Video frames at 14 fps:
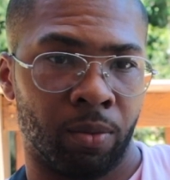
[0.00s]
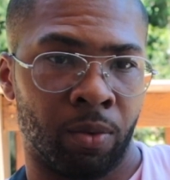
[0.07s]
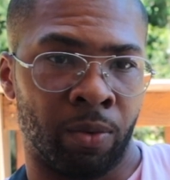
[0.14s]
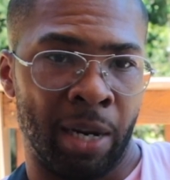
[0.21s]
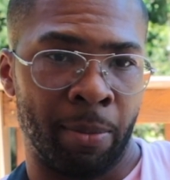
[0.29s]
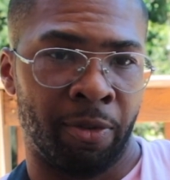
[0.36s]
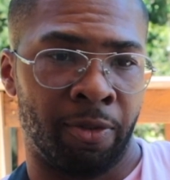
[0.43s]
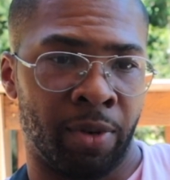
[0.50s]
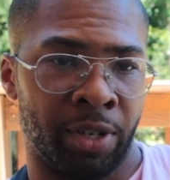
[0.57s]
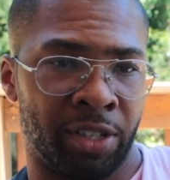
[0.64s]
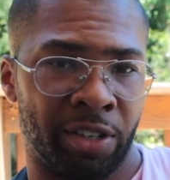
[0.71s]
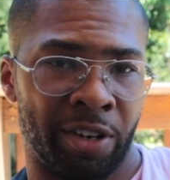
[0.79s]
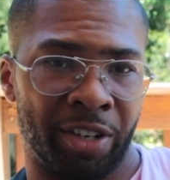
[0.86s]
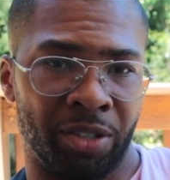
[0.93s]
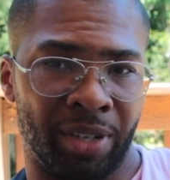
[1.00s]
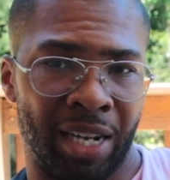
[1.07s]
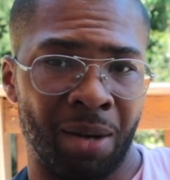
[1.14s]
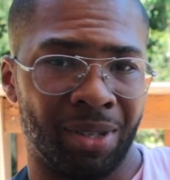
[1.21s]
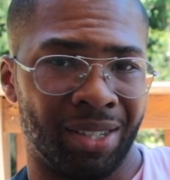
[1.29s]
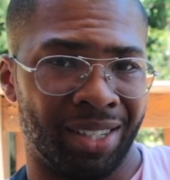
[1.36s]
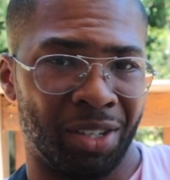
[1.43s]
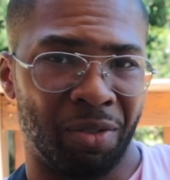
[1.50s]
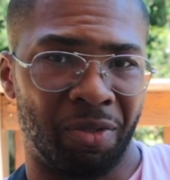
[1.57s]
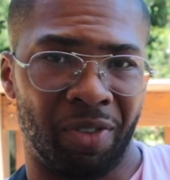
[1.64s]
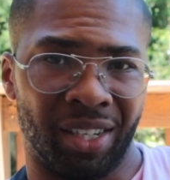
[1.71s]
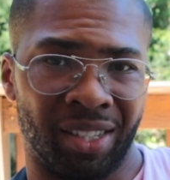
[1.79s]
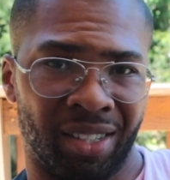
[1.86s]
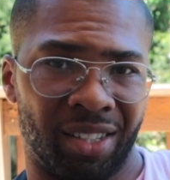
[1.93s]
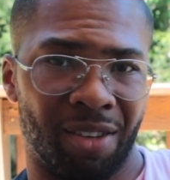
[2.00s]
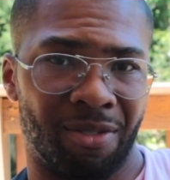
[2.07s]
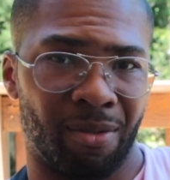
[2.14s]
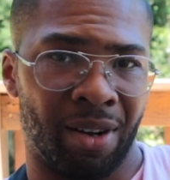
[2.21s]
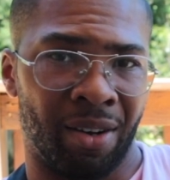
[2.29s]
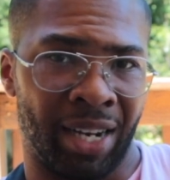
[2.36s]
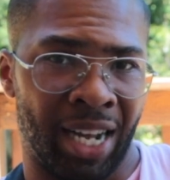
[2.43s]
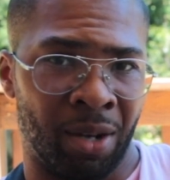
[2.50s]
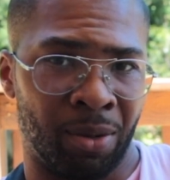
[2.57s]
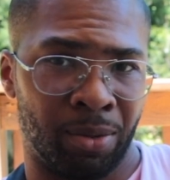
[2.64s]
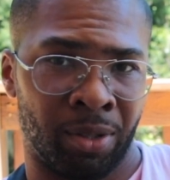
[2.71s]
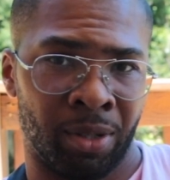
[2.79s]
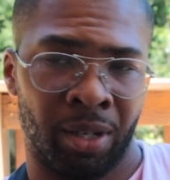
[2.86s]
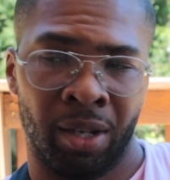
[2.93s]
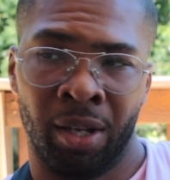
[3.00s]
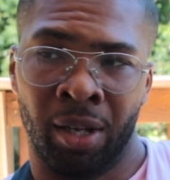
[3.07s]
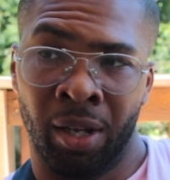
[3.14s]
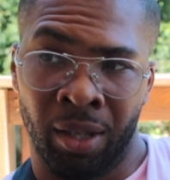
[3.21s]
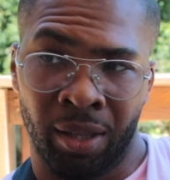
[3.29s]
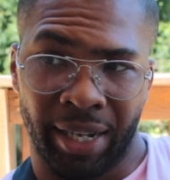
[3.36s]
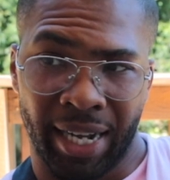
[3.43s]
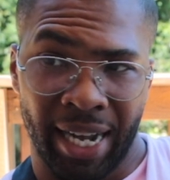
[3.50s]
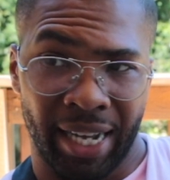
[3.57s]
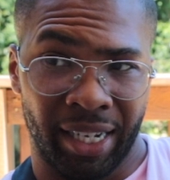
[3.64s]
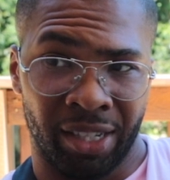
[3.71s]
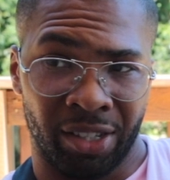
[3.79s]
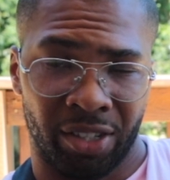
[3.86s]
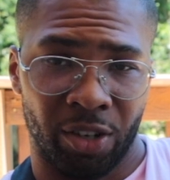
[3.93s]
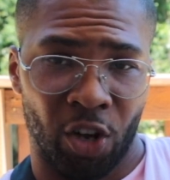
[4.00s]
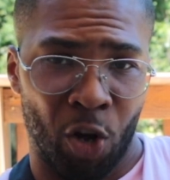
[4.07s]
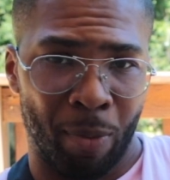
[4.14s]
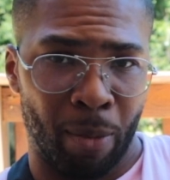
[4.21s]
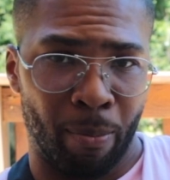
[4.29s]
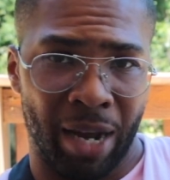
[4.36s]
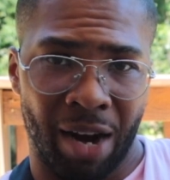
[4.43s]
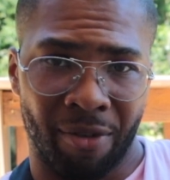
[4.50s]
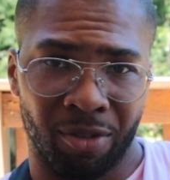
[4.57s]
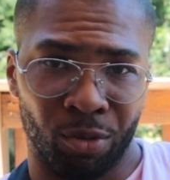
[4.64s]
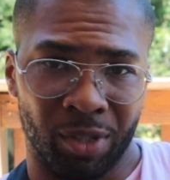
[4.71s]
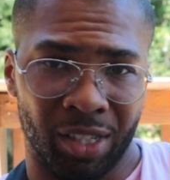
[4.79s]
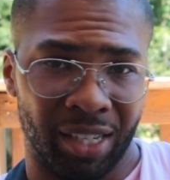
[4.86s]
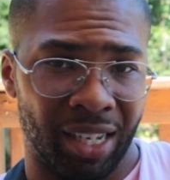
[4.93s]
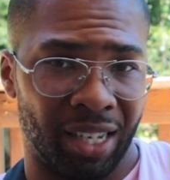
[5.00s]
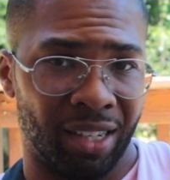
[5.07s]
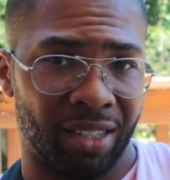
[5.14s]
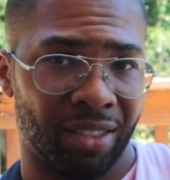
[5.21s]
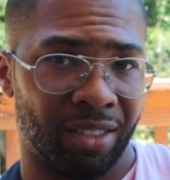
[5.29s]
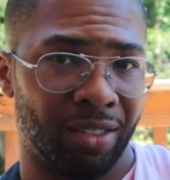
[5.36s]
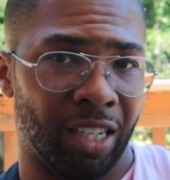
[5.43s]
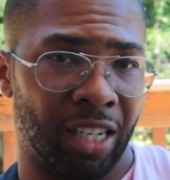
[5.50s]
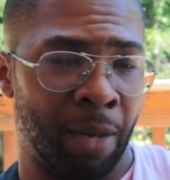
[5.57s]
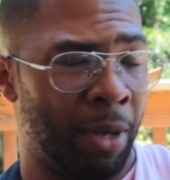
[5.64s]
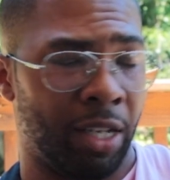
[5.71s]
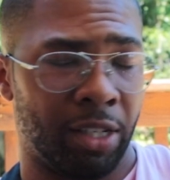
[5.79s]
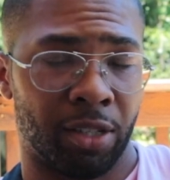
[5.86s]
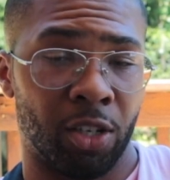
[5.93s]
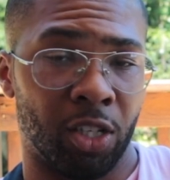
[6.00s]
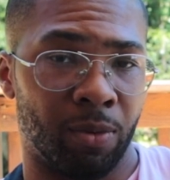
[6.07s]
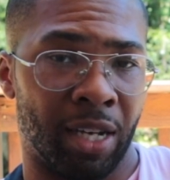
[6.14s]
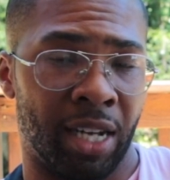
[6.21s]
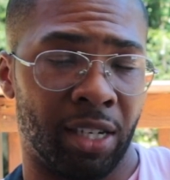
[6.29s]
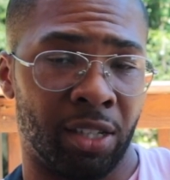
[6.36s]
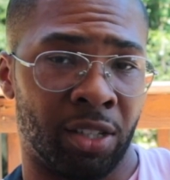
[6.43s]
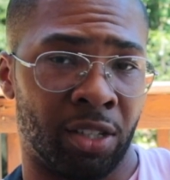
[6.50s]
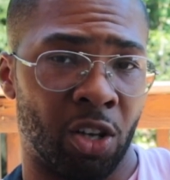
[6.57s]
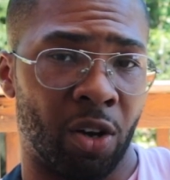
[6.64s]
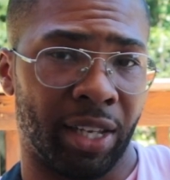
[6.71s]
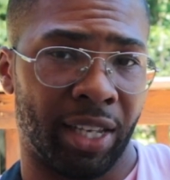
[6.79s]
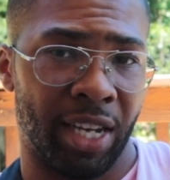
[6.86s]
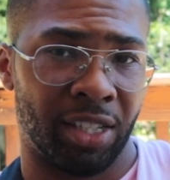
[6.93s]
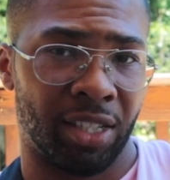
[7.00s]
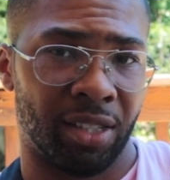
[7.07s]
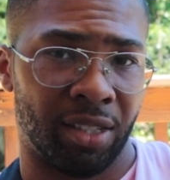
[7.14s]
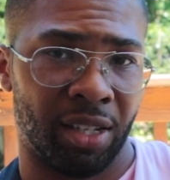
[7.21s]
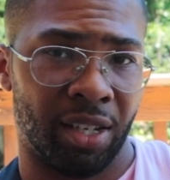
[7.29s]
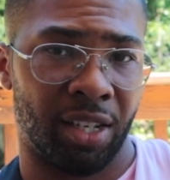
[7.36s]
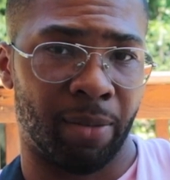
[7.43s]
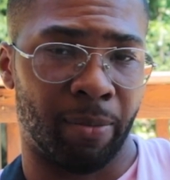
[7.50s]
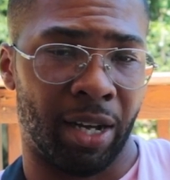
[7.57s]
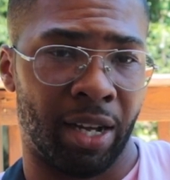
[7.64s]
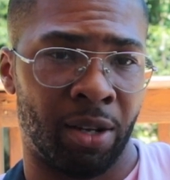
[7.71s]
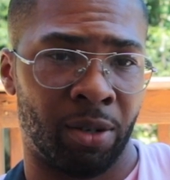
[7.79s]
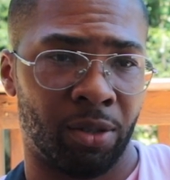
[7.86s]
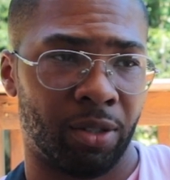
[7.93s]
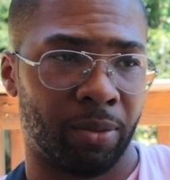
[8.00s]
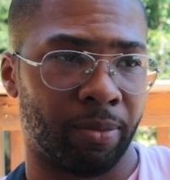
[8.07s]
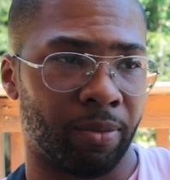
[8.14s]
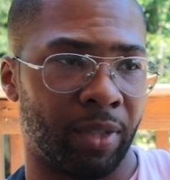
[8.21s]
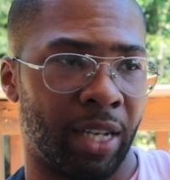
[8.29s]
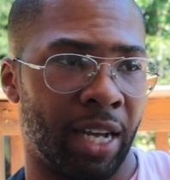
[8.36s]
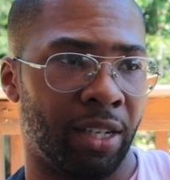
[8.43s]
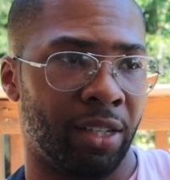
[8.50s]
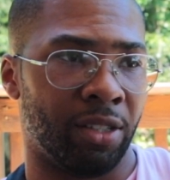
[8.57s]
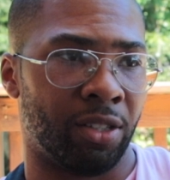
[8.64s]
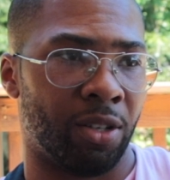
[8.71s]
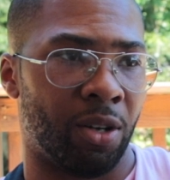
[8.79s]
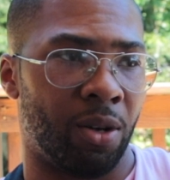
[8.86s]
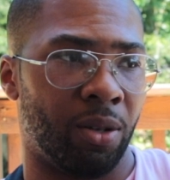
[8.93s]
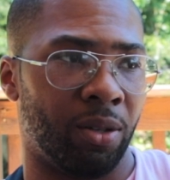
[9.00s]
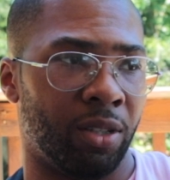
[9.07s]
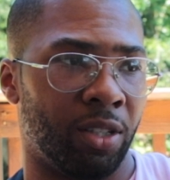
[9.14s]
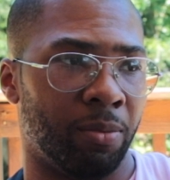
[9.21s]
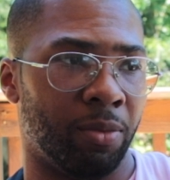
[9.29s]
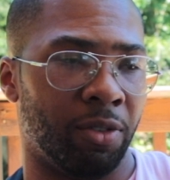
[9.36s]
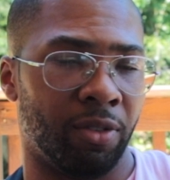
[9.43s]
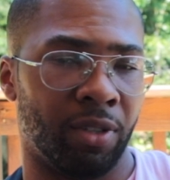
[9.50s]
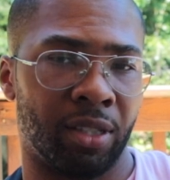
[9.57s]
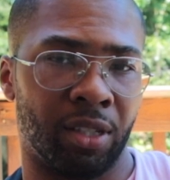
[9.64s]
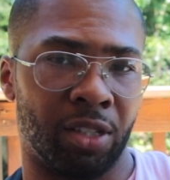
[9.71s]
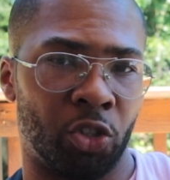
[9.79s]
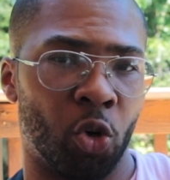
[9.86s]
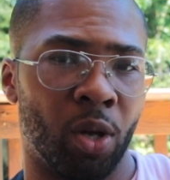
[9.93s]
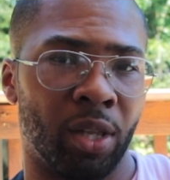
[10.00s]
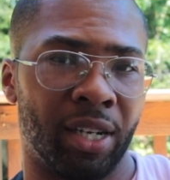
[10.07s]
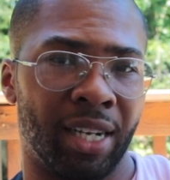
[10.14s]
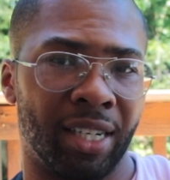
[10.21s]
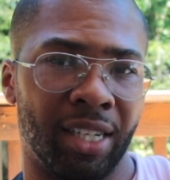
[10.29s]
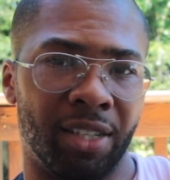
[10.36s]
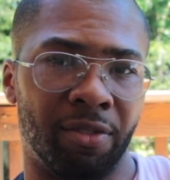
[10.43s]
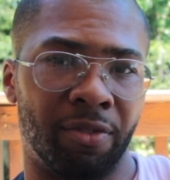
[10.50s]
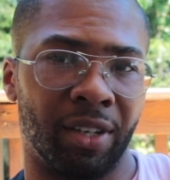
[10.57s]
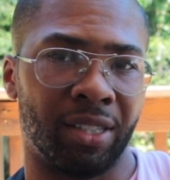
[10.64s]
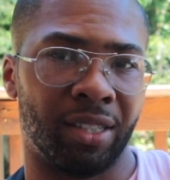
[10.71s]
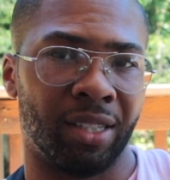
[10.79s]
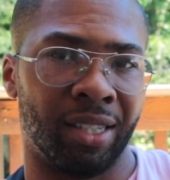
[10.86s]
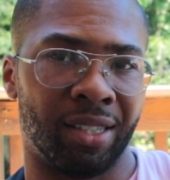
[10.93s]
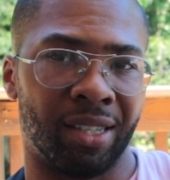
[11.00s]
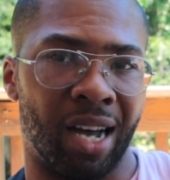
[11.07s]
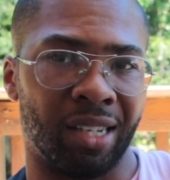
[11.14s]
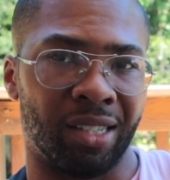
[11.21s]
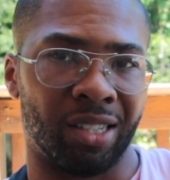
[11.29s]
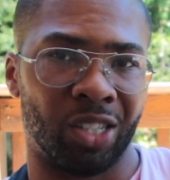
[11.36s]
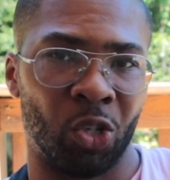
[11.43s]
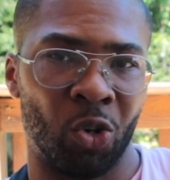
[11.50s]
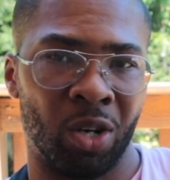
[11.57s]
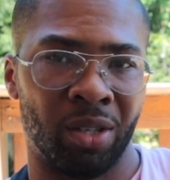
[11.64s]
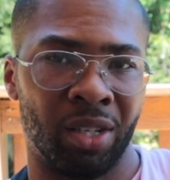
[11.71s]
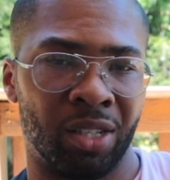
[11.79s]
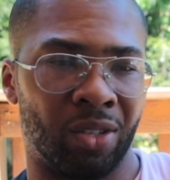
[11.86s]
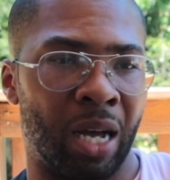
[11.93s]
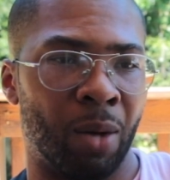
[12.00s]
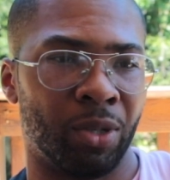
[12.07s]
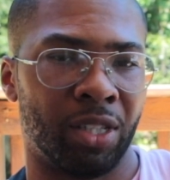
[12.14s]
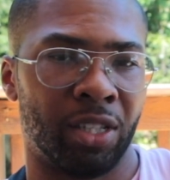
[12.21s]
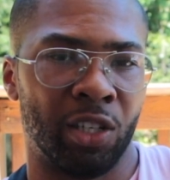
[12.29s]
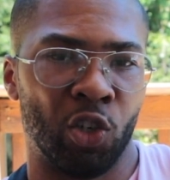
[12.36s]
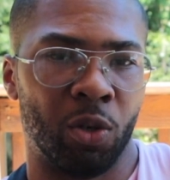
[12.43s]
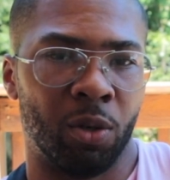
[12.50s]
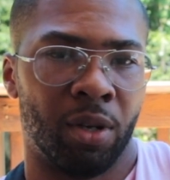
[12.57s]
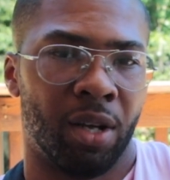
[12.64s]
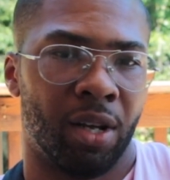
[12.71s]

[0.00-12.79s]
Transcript: right before the surgery, I was still fixing stuff around the house. Like I had to install my bathroom sink. I had to install the kitchen sink in my house. I had to install the toilet. I needed to fix the insides of the toilet. So I was still,